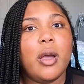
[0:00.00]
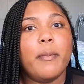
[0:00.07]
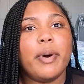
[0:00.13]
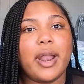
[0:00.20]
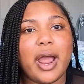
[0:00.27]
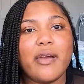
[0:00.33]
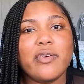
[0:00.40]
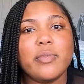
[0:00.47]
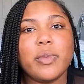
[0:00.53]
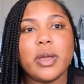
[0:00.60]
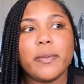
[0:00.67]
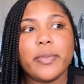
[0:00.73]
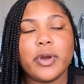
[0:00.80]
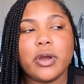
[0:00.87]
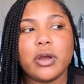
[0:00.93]
But I
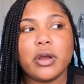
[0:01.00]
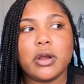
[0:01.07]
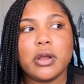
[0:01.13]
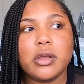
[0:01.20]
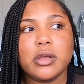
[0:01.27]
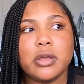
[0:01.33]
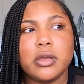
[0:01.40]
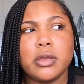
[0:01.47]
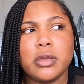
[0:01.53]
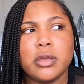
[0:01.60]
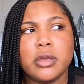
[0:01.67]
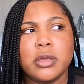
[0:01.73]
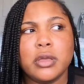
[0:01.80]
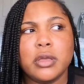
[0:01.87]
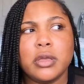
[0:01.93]
remember
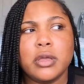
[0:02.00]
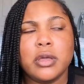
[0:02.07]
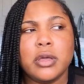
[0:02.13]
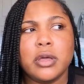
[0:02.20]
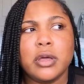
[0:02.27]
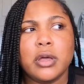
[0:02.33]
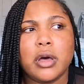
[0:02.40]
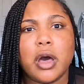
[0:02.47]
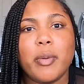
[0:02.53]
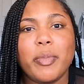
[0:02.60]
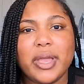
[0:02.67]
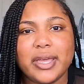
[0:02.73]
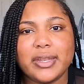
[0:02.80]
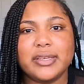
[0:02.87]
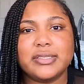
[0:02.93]

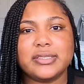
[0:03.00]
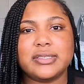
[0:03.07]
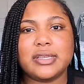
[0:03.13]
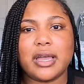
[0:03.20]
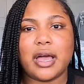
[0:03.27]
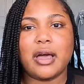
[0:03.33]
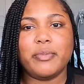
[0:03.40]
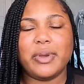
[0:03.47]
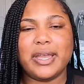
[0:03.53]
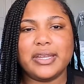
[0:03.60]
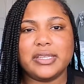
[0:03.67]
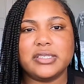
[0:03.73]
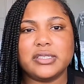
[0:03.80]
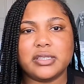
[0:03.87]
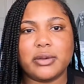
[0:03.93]
Amanda, St-
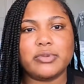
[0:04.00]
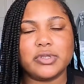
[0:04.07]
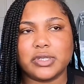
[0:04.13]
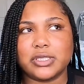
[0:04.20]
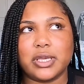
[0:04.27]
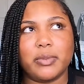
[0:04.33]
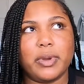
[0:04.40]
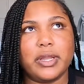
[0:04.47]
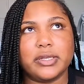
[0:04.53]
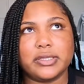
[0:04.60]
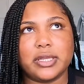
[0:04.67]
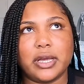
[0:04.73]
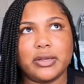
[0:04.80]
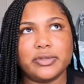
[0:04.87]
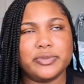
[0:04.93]
Amanda, I was going to say Amanda
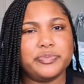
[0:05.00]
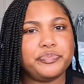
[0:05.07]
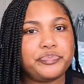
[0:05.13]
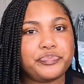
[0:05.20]
Styles.